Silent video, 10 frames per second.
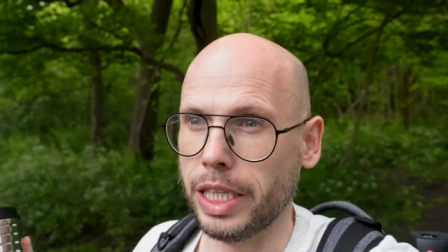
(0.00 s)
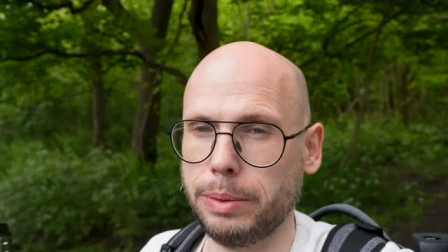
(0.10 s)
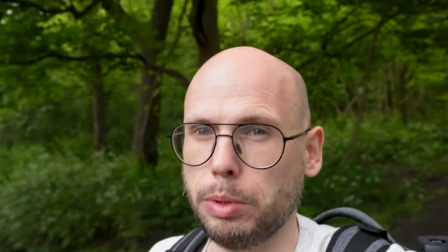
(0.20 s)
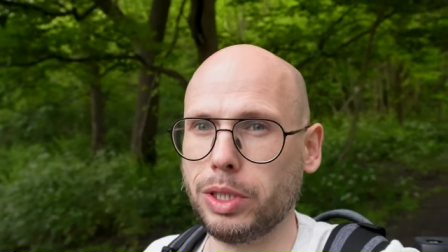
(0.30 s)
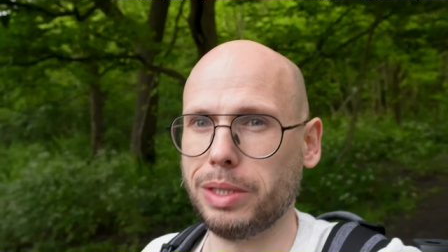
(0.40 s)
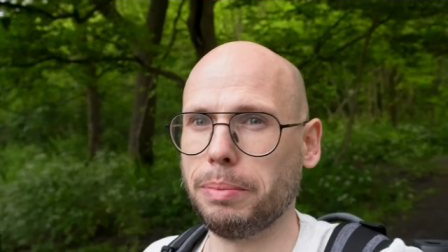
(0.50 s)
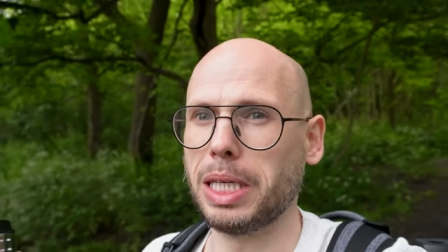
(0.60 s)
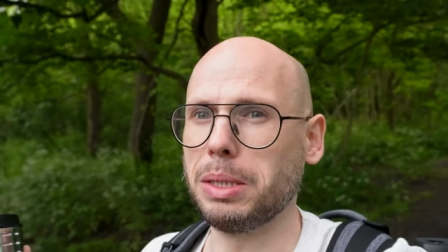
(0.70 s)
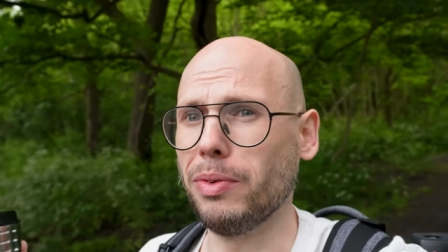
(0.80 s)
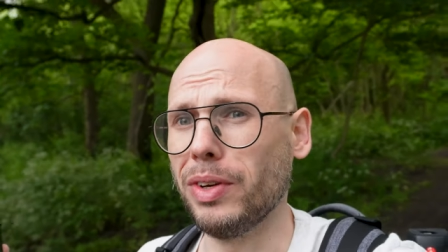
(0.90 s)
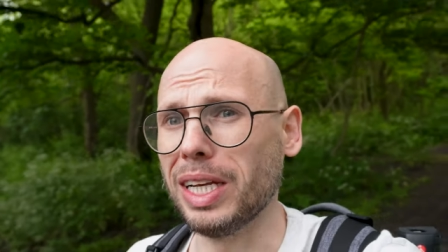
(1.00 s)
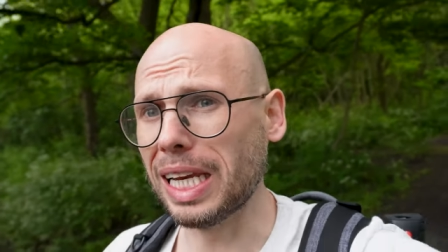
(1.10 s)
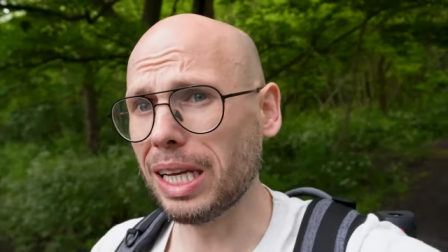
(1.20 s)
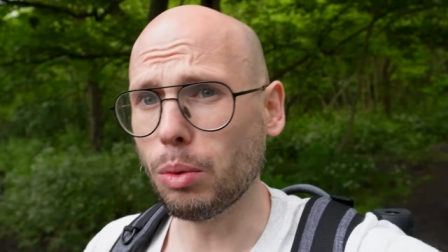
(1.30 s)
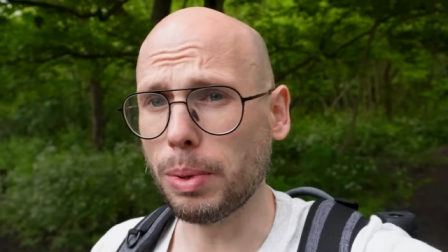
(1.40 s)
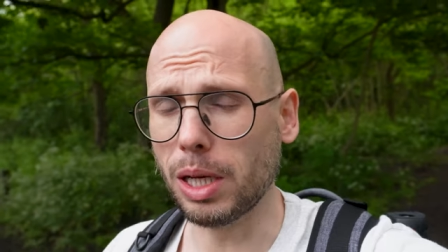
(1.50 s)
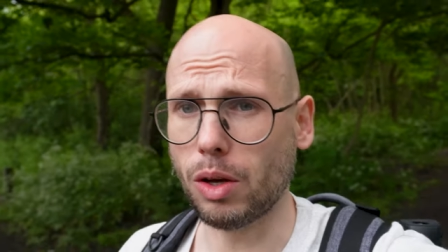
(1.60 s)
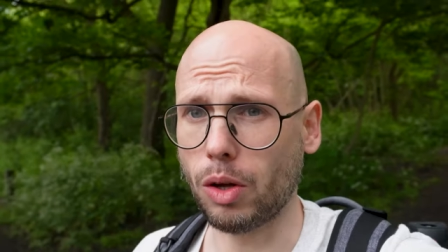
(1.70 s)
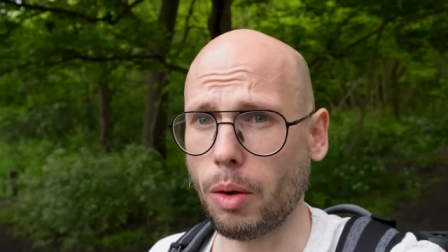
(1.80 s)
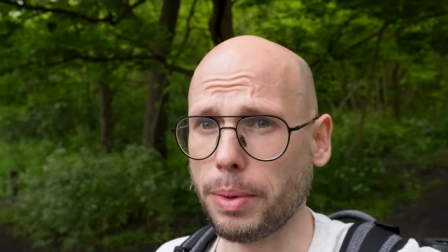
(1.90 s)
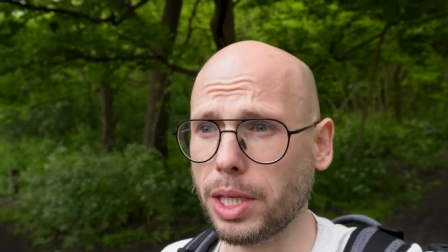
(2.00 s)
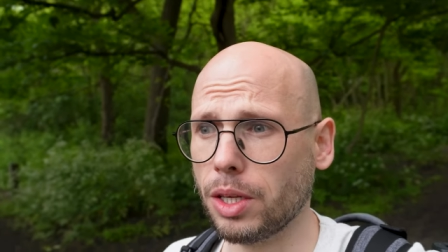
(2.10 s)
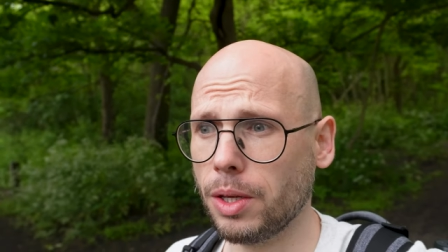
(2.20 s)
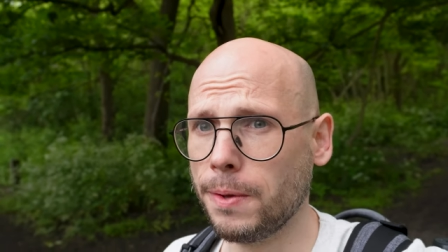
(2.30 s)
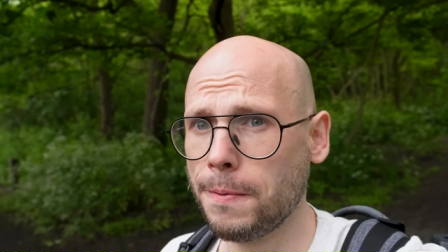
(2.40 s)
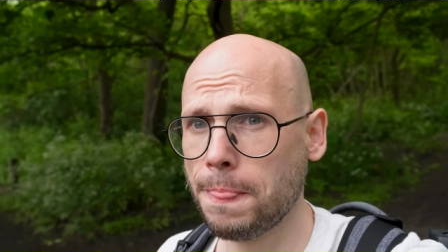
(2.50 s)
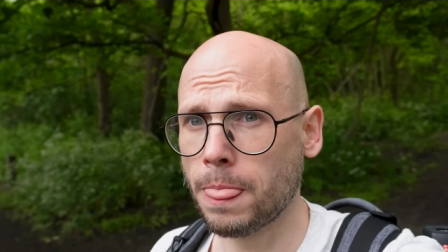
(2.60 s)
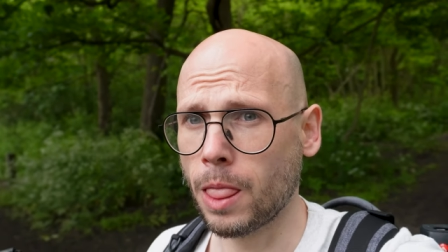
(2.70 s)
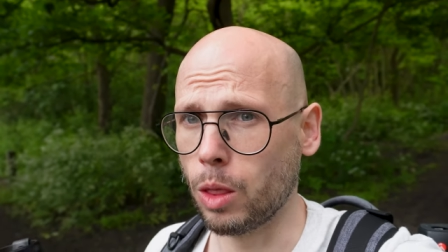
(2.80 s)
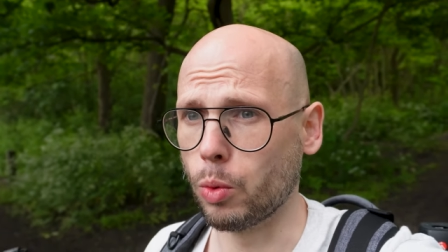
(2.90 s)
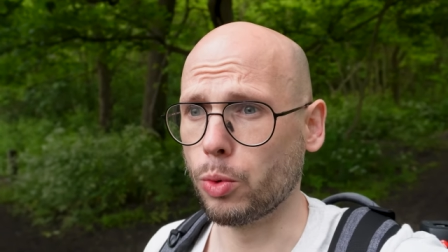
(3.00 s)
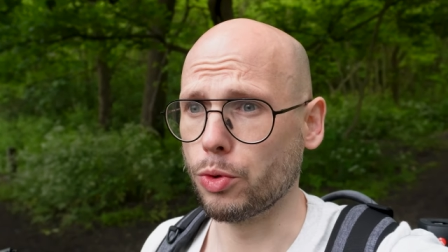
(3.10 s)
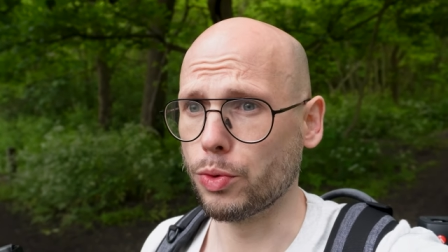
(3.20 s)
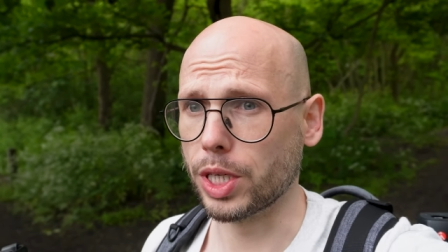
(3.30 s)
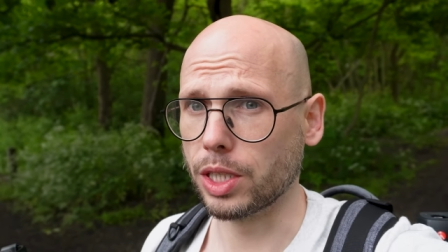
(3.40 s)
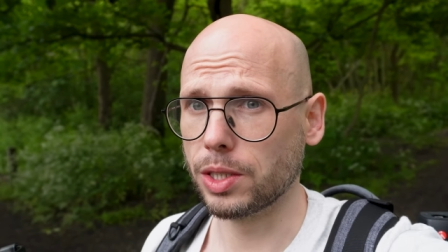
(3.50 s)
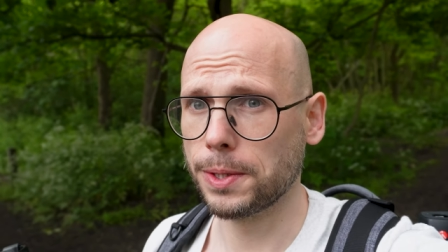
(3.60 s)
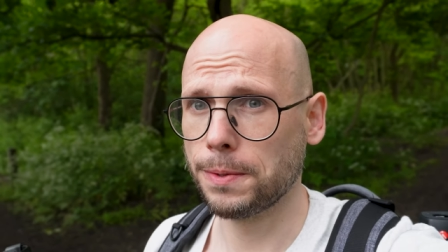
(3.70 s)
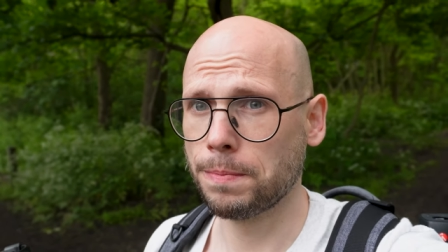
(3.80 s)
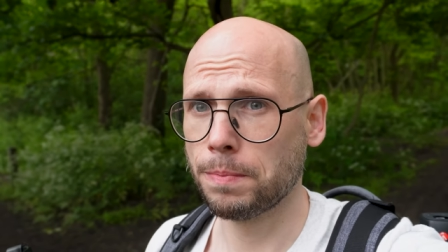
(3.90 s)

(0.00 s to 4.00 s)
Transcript: is because it makes me feel a little bit like I'm in Lord of the Rings,